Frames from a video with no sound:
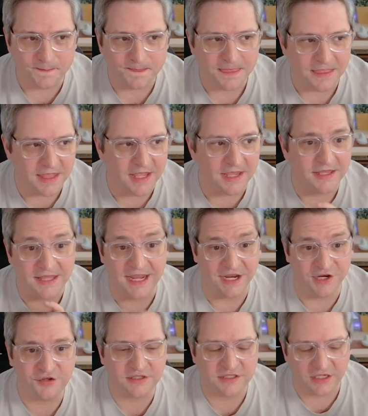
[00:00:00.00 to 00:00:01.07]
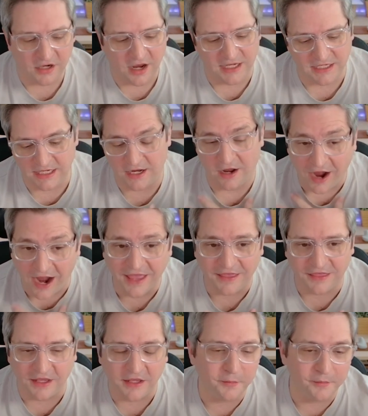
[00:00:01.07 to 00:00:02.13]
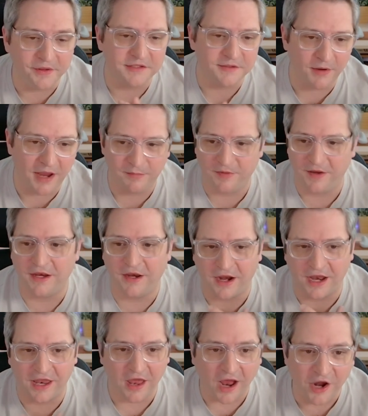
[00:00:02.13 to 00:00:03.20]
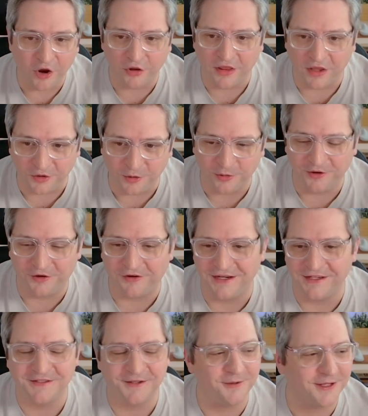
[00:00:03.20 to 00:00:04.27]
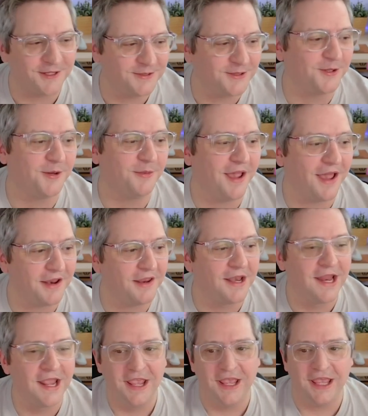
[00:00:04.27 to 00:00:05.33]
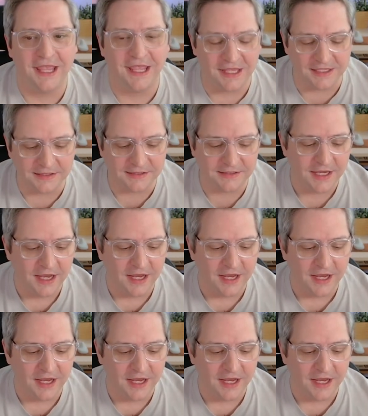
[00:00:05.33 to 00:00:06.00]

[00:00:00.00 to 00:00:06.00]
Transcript: the interesting idea, I think, I mean, this is my opinion, I know that you agree, so we can talk about it, is